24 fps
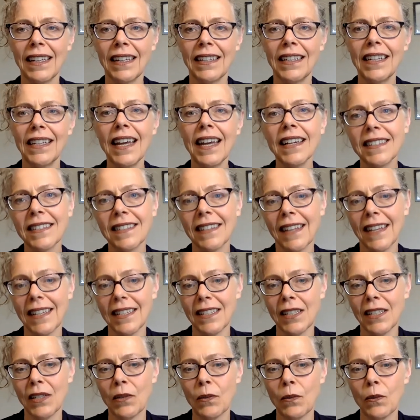Next
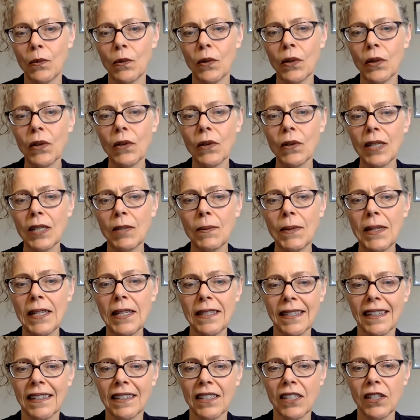lesson, we're going to
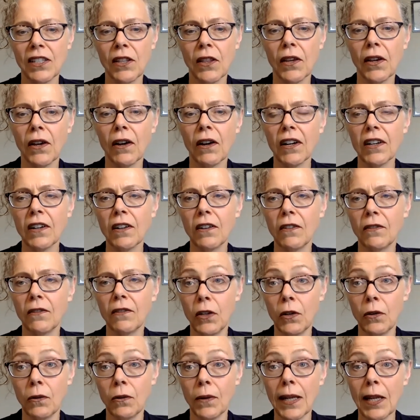discuss the art of
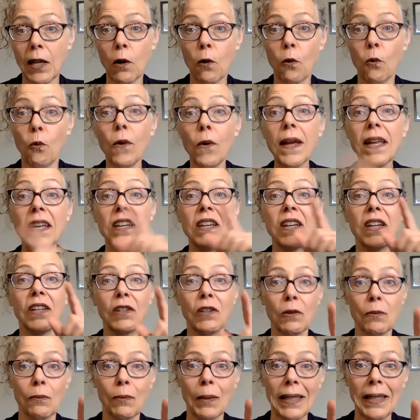knowing when
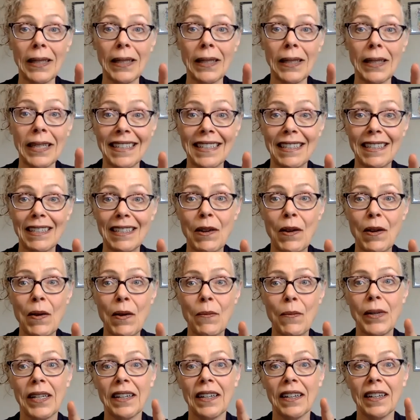you're blended,
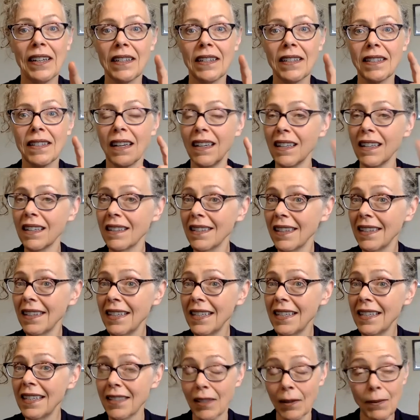because
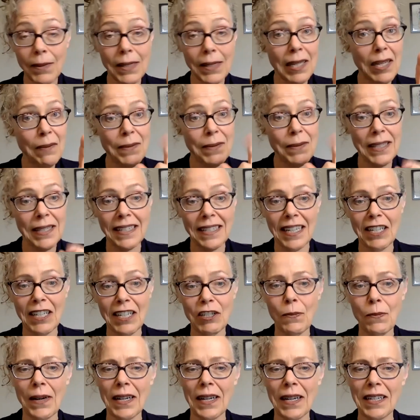honestly, sometimes it takes you
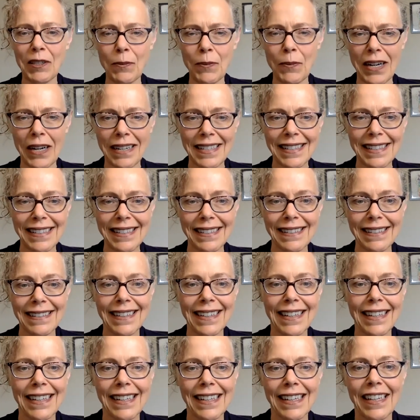by surprise.
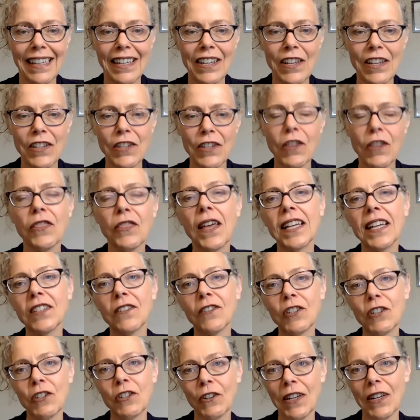So thanks
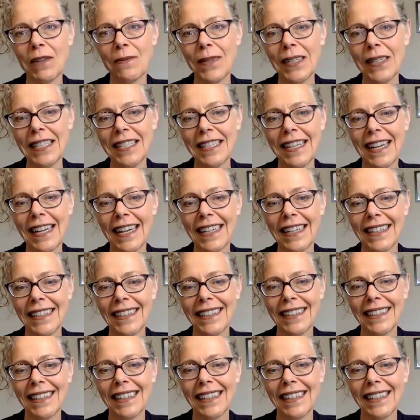for joining me today.